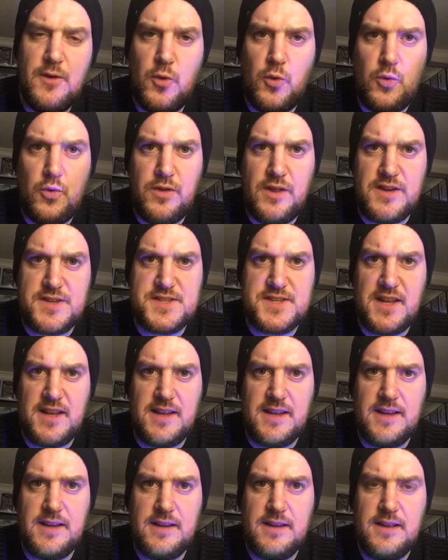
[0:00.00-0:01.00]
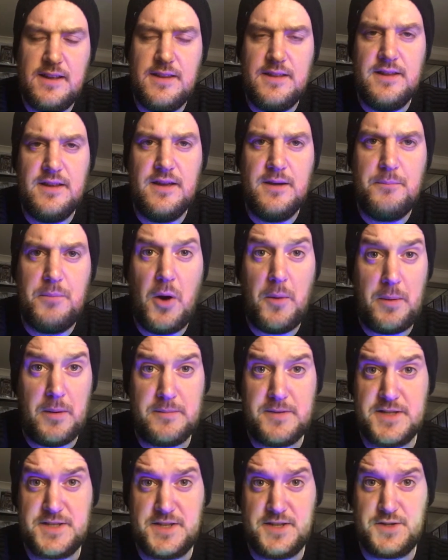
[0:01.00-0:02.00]
Oh, they're selling in the pop-up
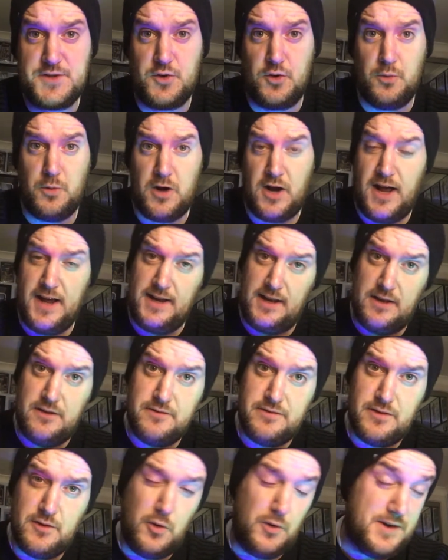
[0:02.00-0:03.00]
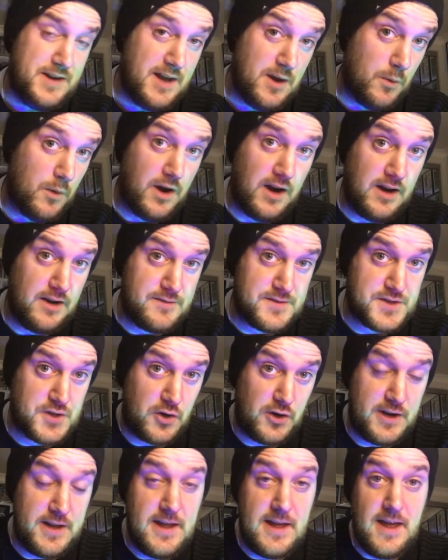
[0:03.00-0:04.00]
Disney store where I live, or near where I live,
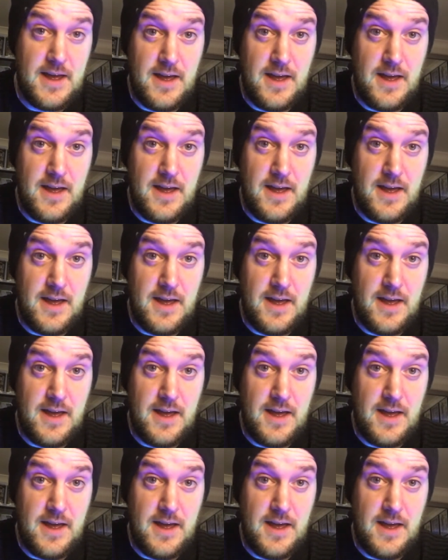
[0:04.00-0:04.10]
sorry.